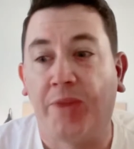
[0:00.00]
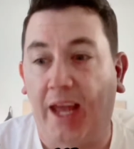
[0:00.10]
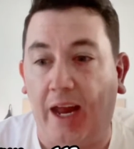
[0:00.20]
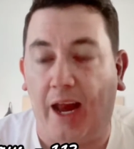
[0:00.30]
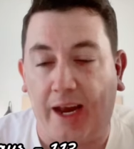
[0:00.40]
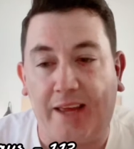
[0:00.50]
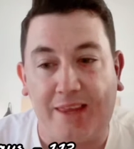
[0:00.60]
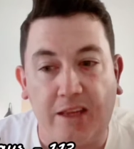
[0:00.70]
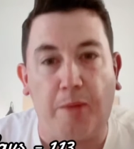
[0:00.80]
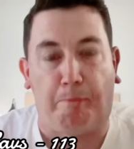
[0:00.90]
And I
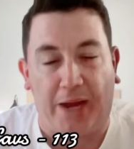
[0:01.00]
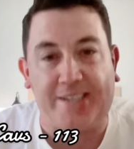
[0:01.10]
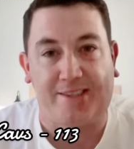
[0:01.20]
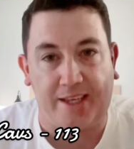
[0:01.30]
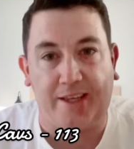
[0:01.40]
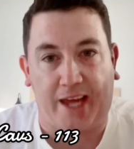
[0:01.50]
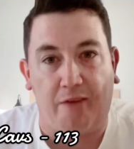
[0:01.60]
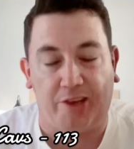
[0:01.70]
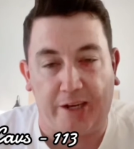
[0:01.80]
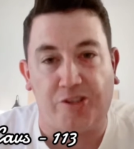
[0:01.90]
think the best thing the
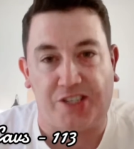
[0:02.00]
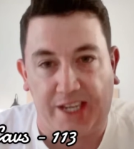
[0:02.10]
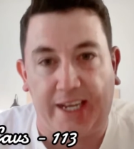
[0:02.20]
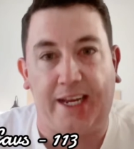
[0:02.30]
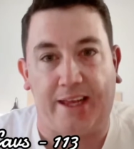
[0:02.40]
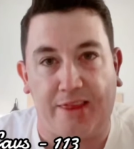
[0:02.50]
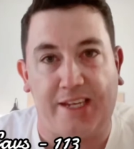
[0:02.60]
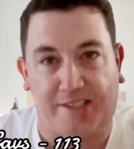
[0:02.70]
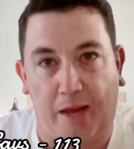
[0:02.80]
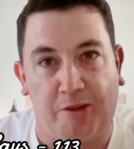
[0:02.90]
Cavaliers did in
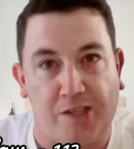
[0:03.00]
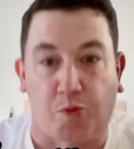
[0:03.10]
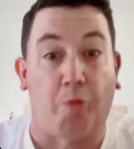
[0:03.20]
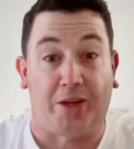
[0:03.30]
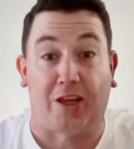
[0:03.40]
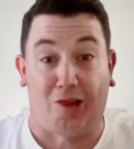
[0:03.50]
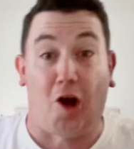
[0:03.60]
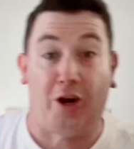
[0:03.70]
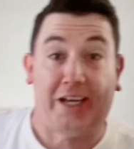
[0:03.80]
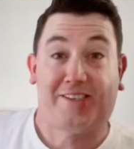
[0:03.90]
this game, and this won't be the
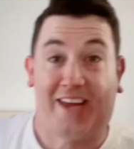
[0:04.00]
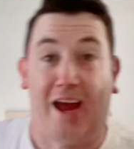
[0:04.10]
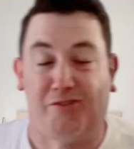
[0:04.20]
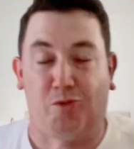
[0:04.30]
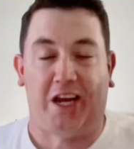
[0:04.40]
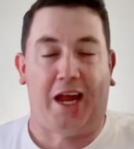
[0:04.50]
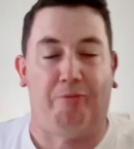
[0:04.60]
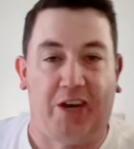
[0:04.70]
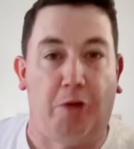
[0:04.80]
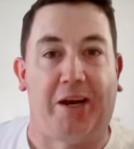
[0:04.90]
longest Cavs recap
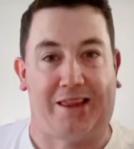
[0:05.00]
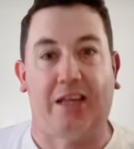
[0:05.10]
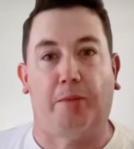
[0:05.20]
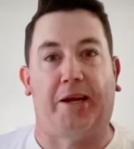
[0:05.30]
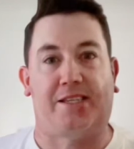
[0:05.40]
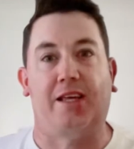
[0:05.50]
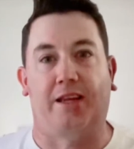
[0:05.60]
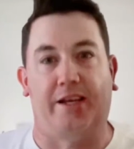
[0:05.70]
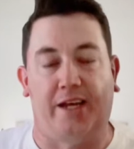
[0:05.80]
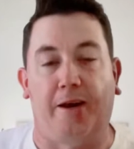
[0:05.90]
video, but I think the best thing they
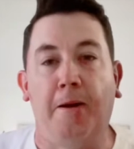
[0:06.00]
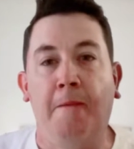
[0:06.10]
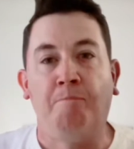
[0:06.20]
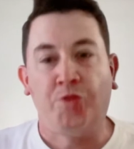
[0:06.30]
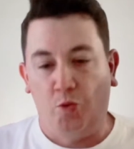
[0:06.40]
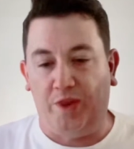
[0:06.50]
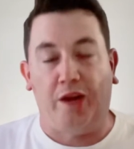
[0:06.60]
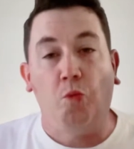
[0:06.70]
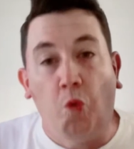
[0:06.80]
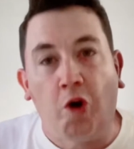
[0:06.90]
did, when they
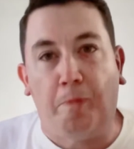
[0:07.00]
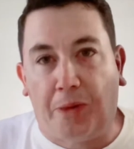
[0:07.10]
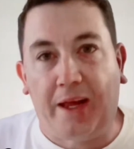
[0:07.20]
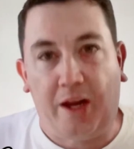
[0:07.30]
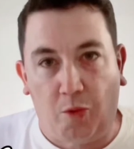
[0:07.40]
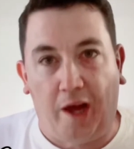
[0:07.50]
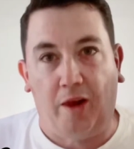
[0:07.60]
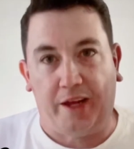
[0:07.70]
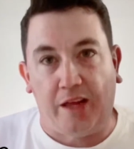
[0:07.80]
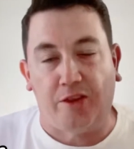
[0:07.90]
weren't playing well
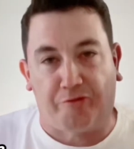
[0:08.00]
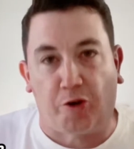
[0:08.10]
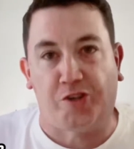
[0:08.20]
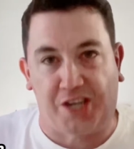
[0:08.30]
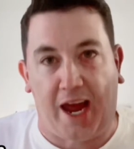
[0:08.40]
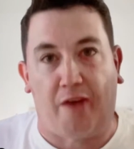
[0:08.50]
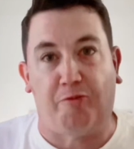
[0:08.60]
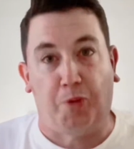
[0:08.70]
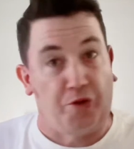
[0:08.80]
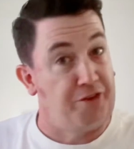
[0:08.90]
in the first half,
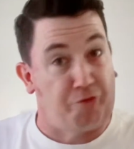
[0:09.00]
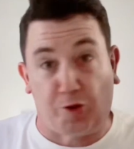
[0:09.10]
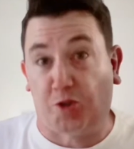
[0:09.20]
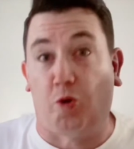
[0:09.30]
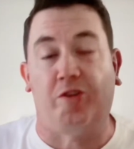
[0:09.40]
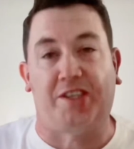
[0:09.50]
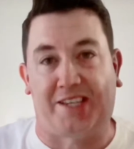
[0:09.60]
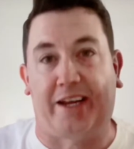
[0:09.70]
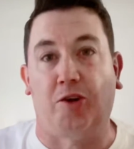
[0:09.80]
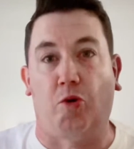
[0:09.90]
both the first quarter and the
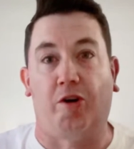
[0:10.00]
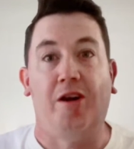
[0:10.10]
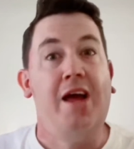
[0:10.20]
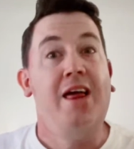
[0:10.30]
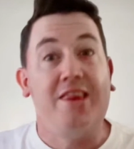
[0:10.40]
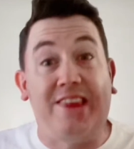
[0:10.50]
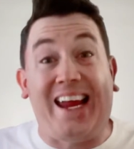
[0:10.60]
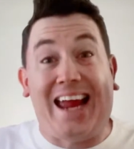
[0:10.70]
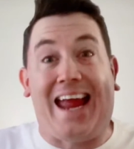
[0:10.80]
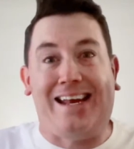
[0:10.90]
second quarter,
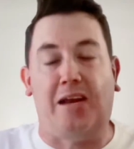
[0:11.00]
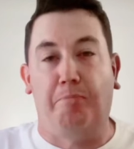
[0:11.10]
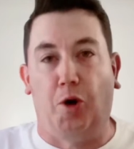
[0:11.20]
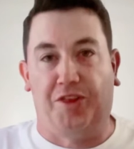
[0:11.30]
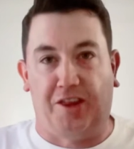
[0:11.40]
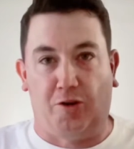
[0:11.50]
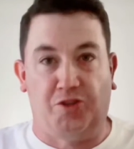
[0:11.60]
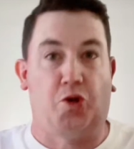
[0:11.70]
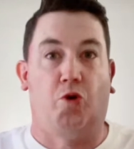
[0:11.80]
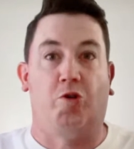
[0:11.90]
they ended both of those
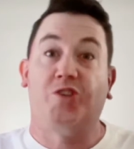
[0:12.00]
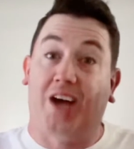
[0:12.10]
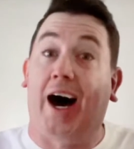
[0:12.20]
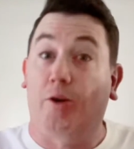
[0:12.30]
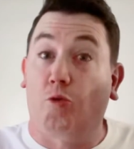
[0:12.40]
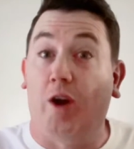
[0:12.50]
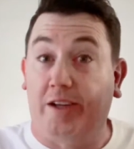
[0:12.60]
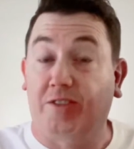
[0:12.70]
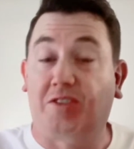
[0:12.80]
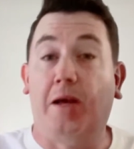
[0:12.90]
quarters on runs.